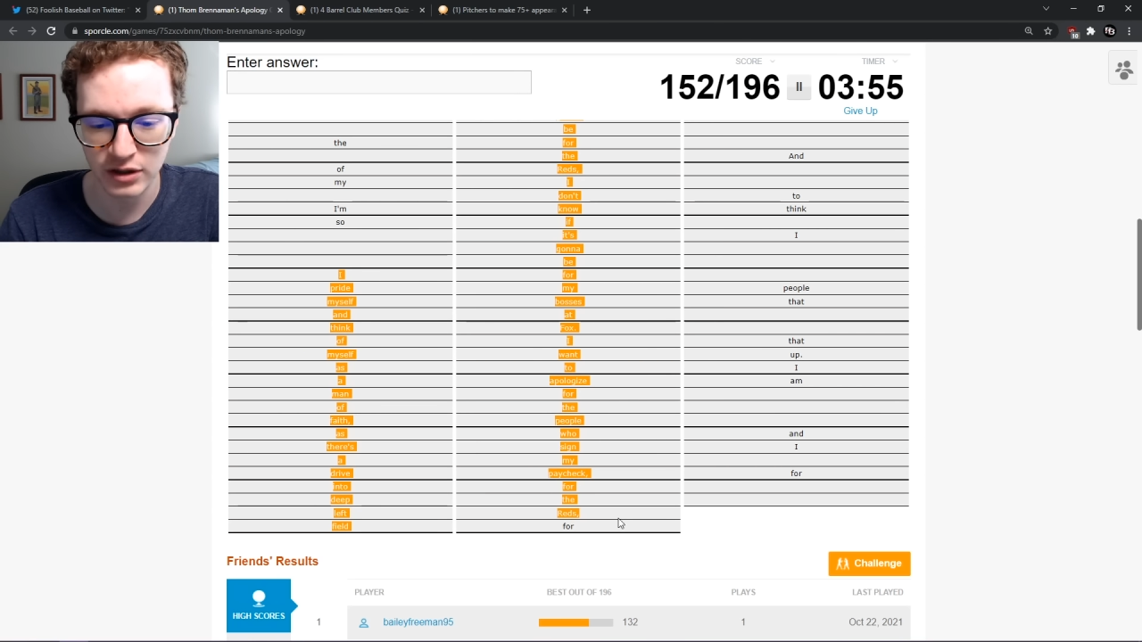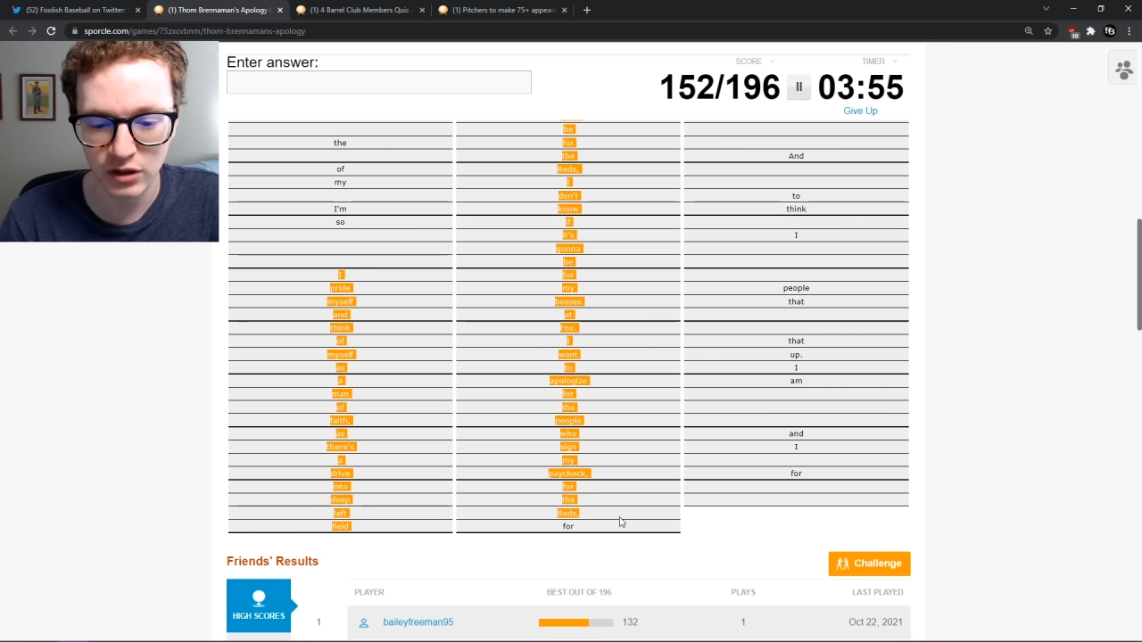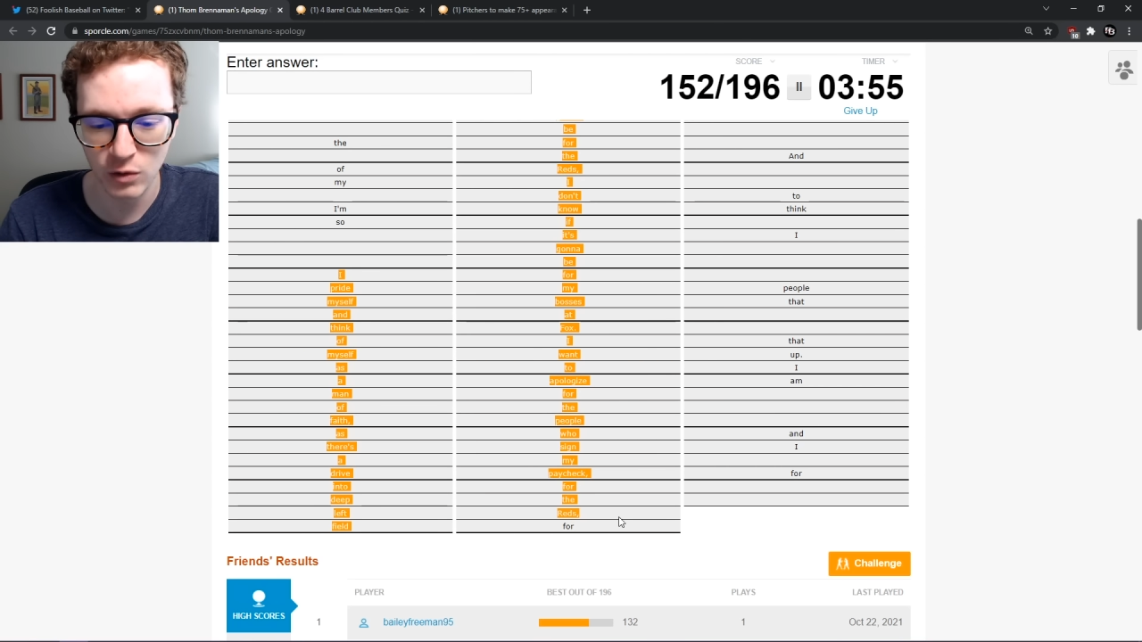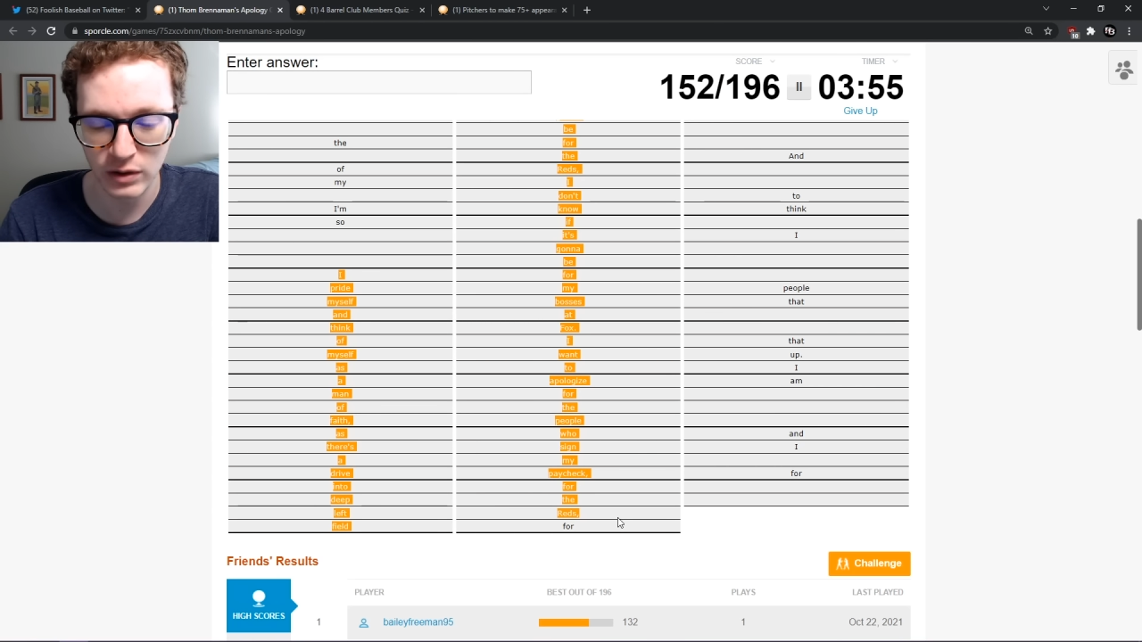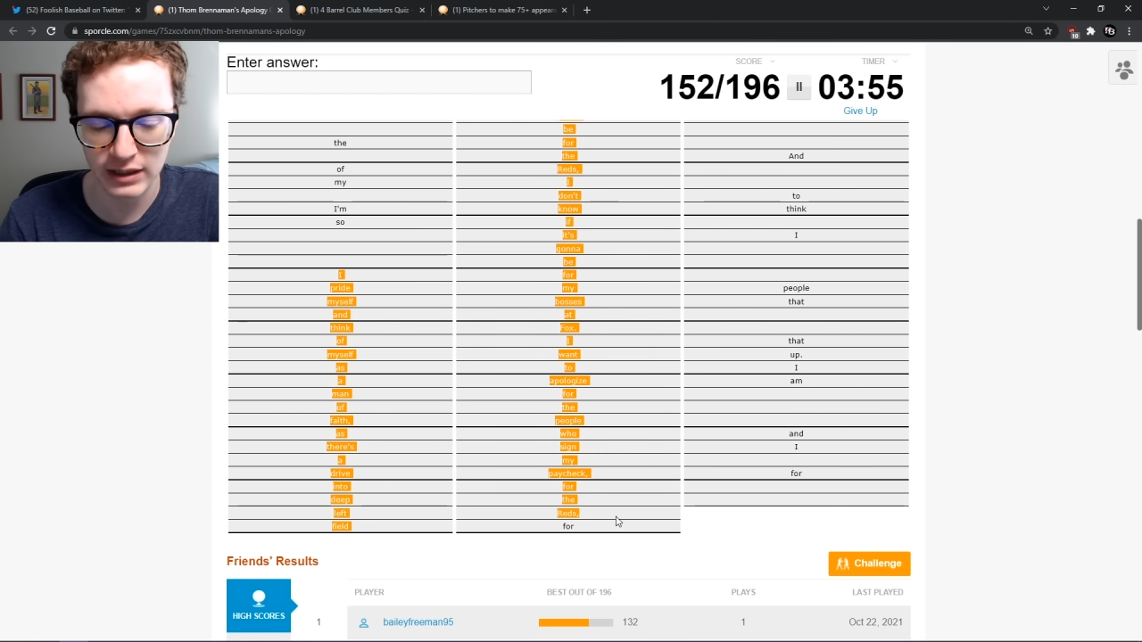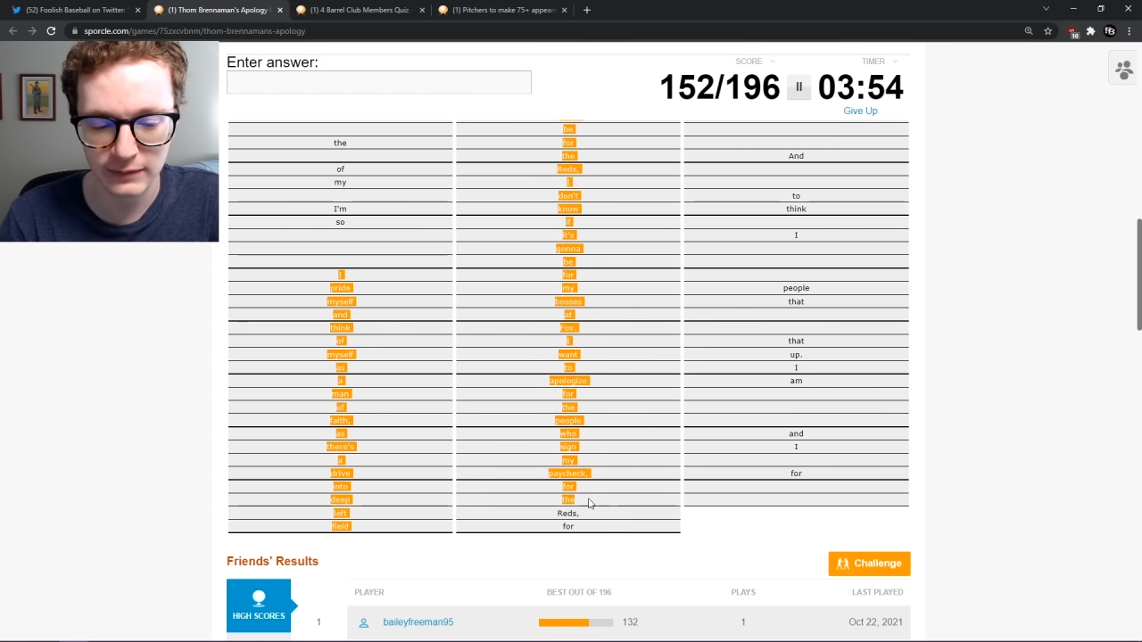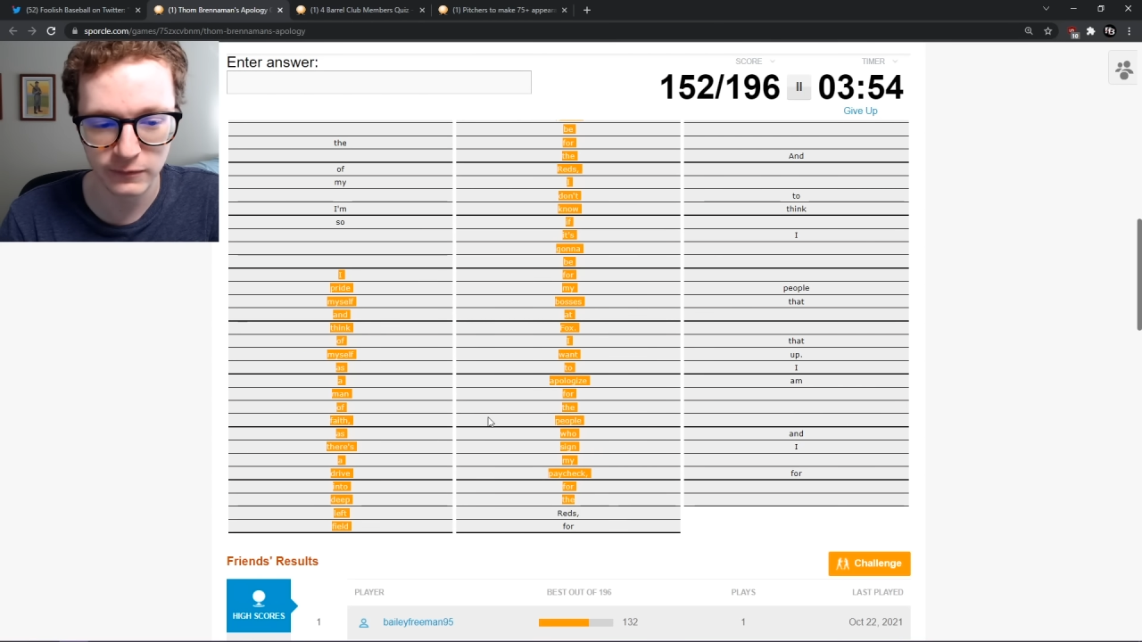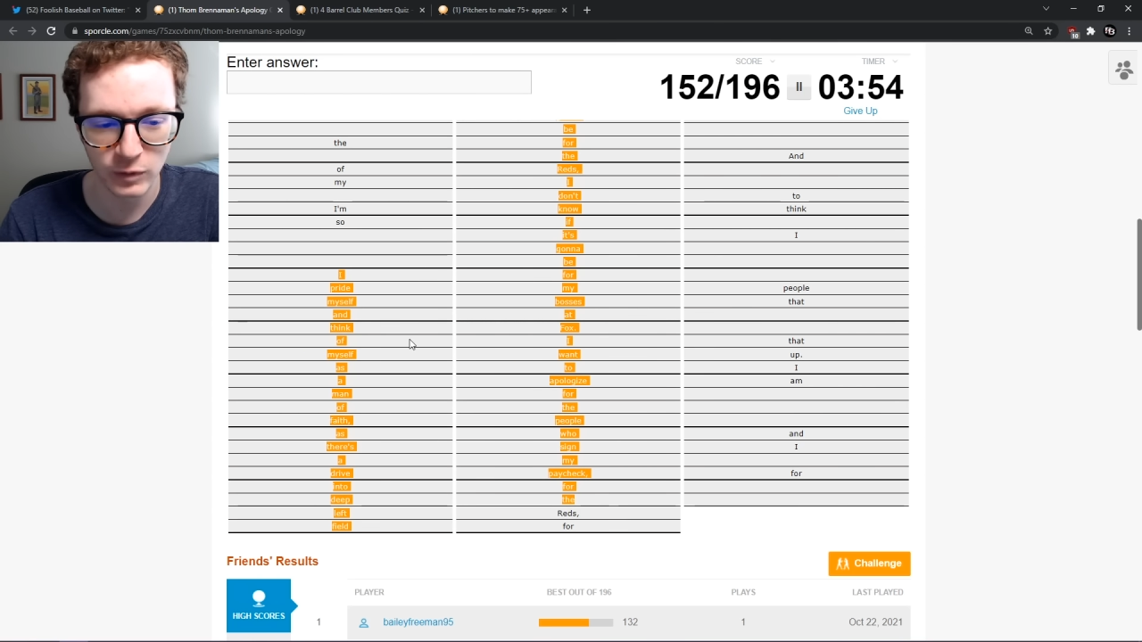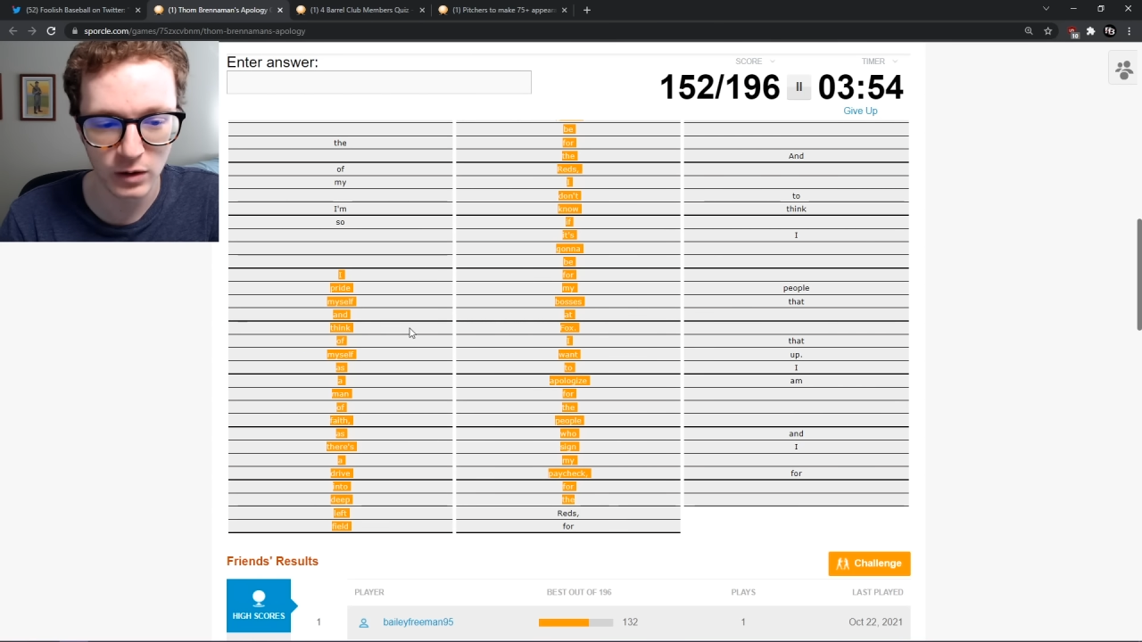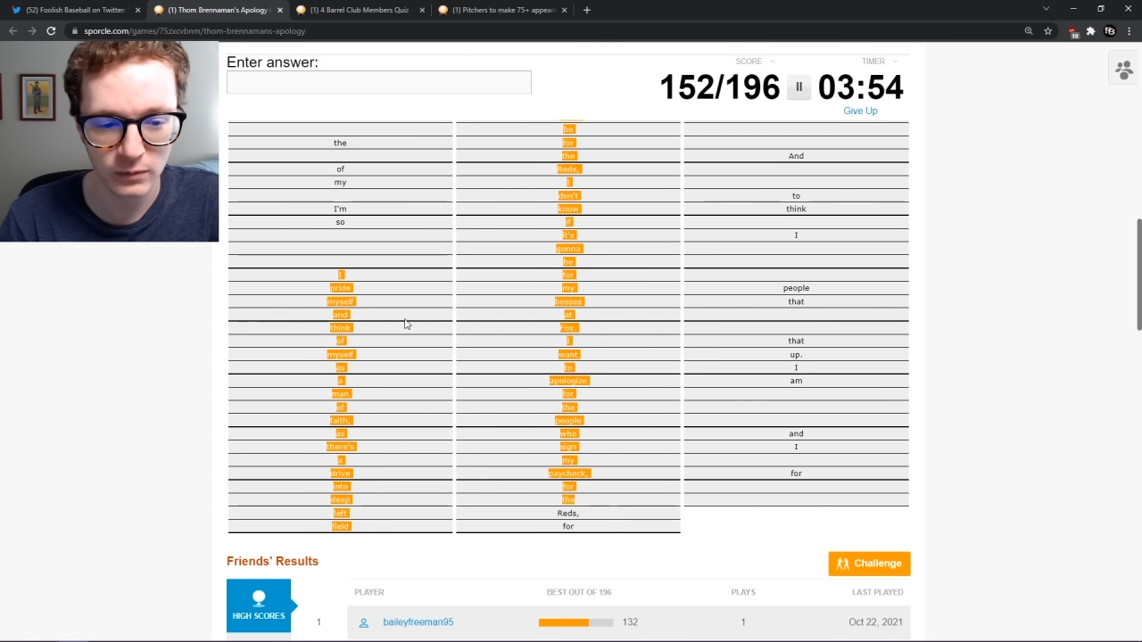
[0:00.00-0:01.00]
going
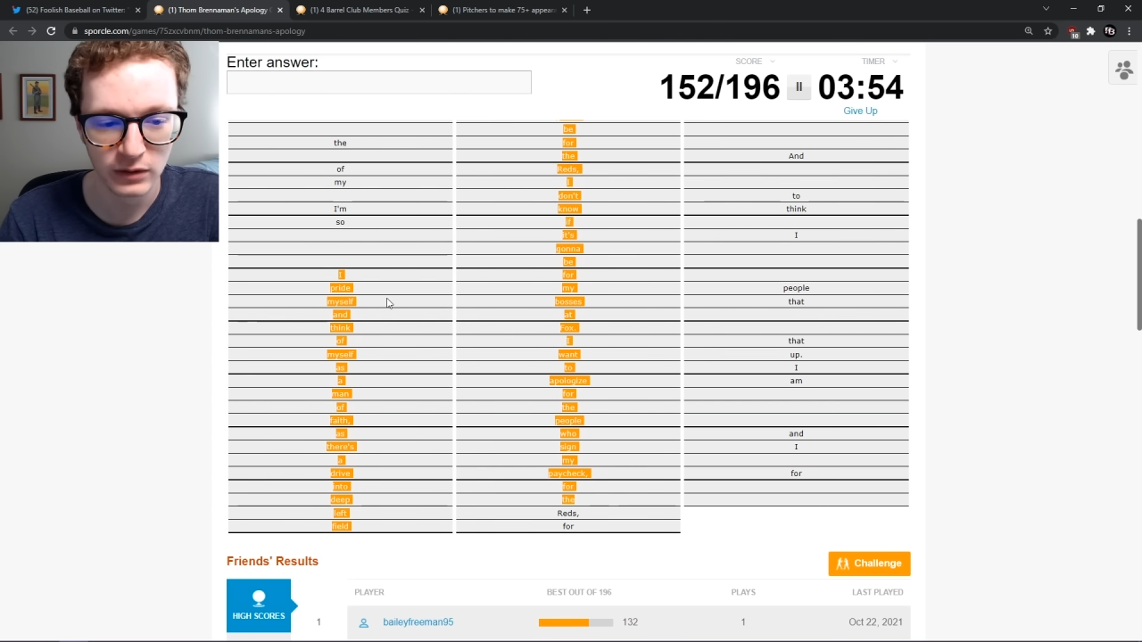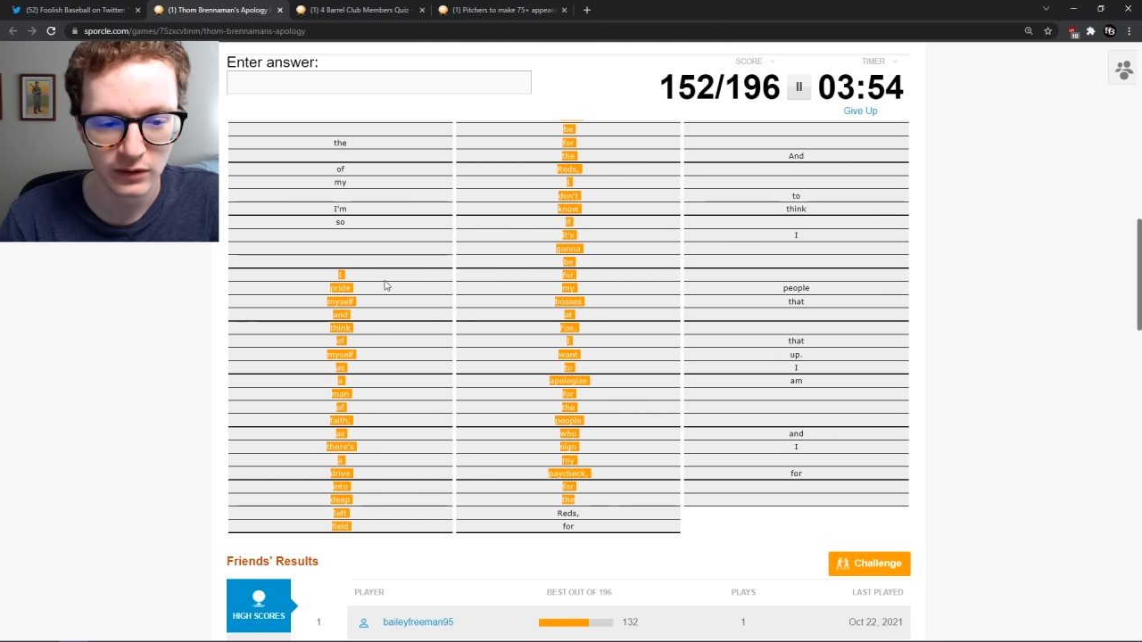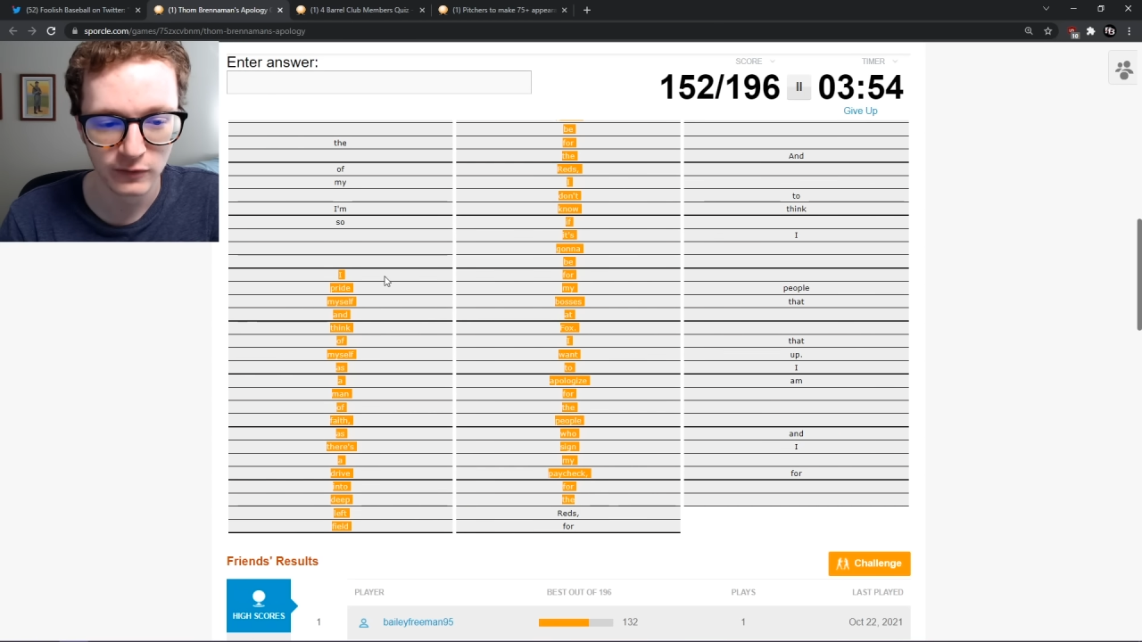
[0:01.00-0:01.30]
from